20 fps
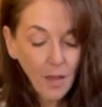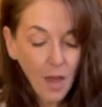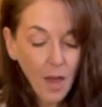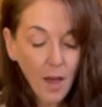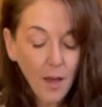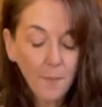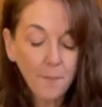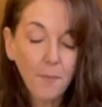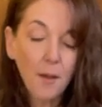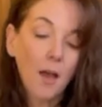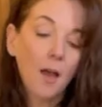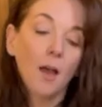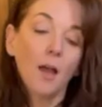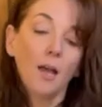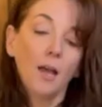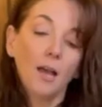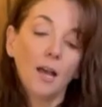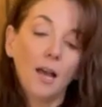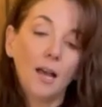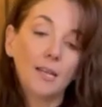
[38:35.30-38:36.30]
Um,
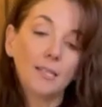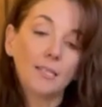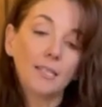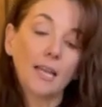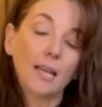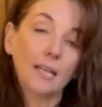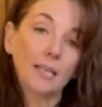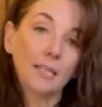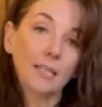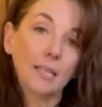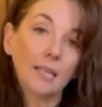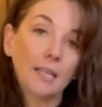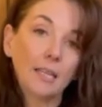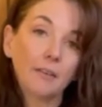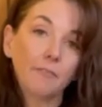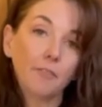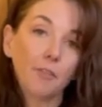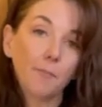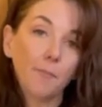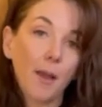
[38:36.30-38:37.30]
a technique
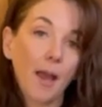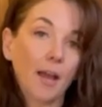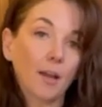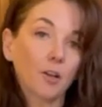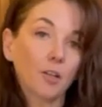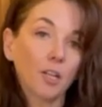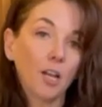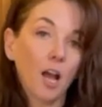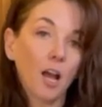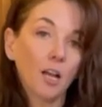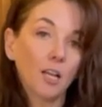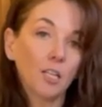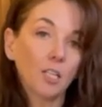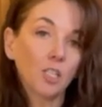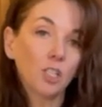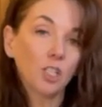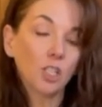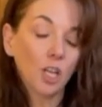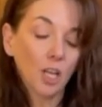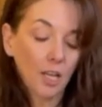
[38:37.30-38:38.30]
of the
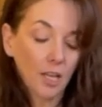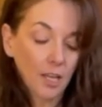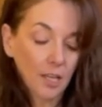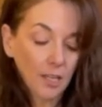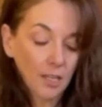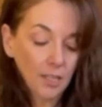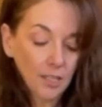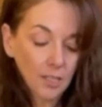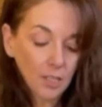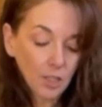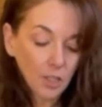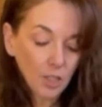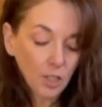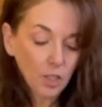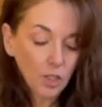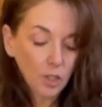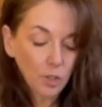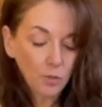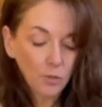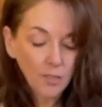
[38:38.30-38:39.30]
macaronage is
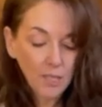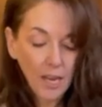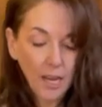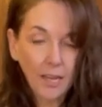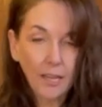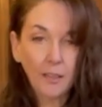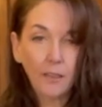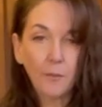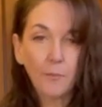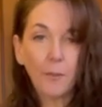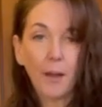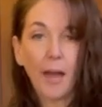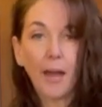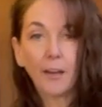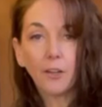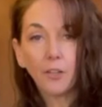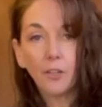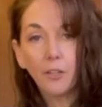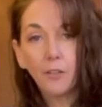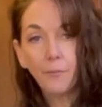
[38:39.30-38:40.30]
to take the
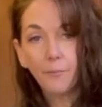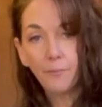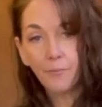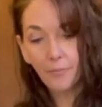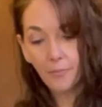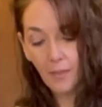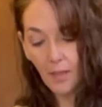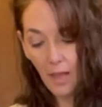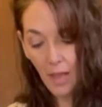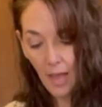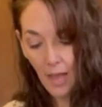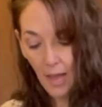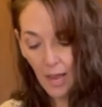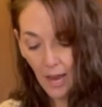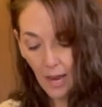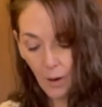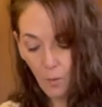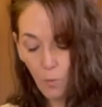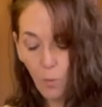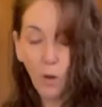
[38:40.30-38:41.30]
batter
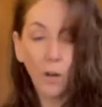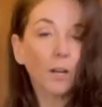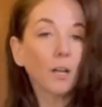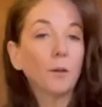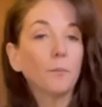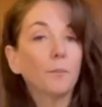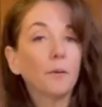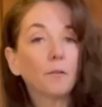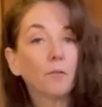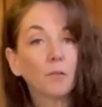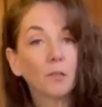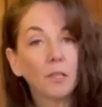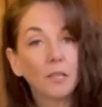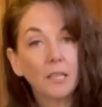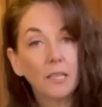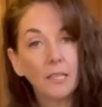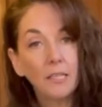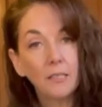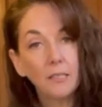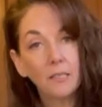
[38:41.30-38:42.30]
and we're gonna be
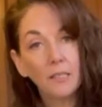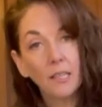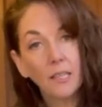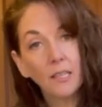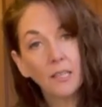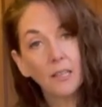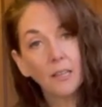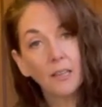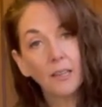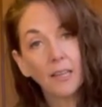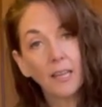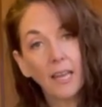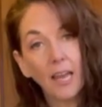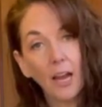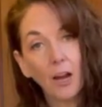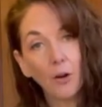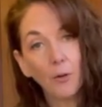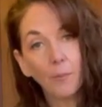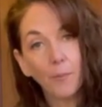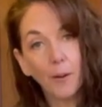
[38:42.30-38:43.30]
releasing the
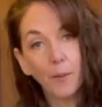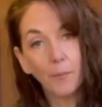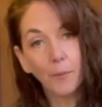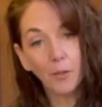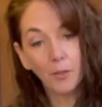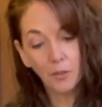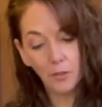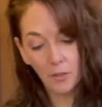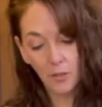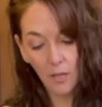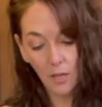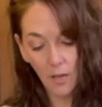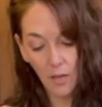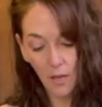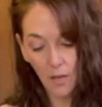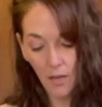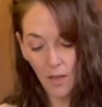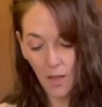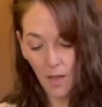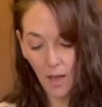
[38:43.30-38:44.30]
air bubbles
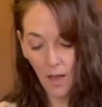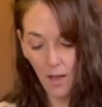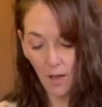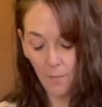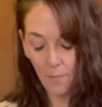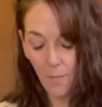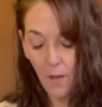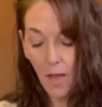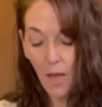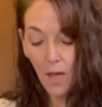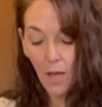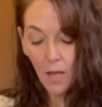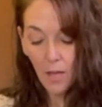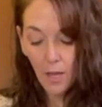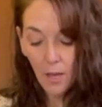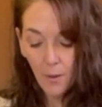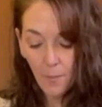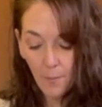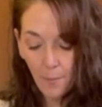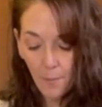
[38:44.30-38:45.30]
um,
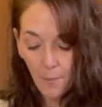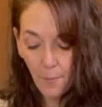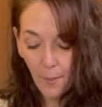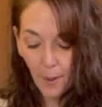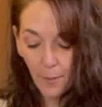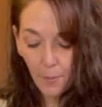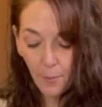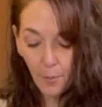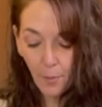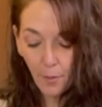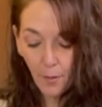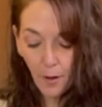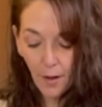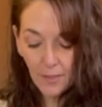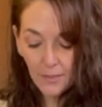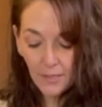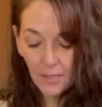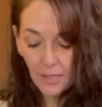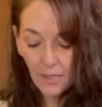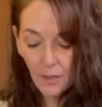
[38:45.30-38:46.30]
by
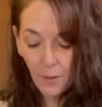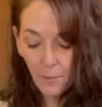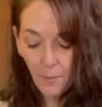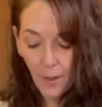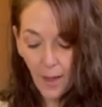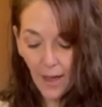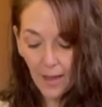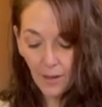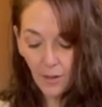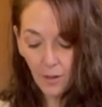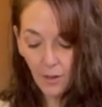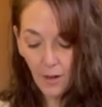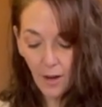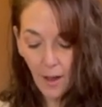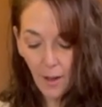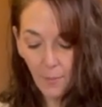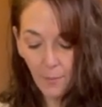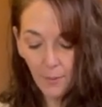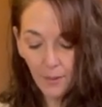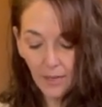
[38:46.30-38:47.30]
pressing the batter
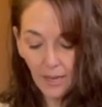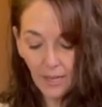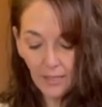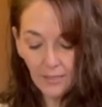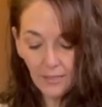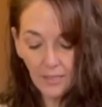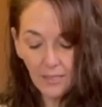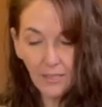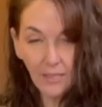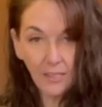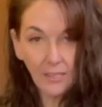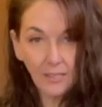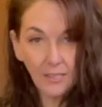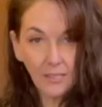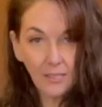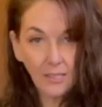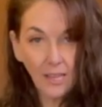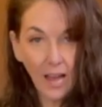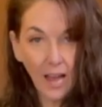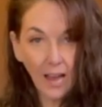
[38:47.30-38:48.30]
up against the
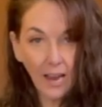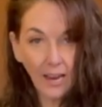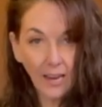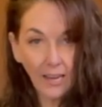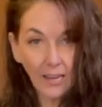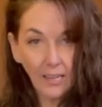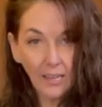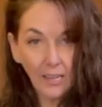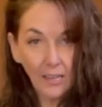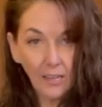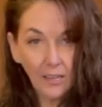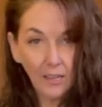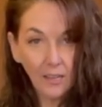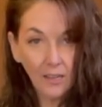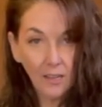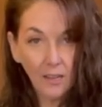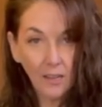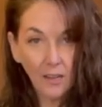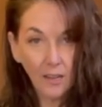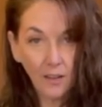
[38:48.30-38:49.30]
side
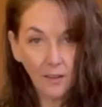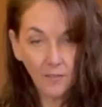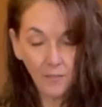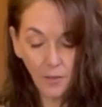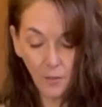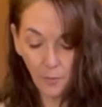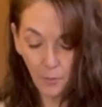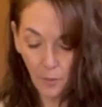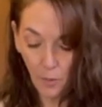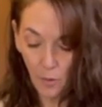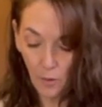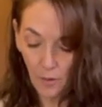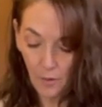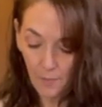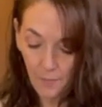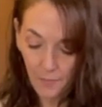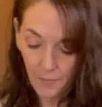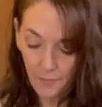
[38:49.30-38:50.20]
of the bowl.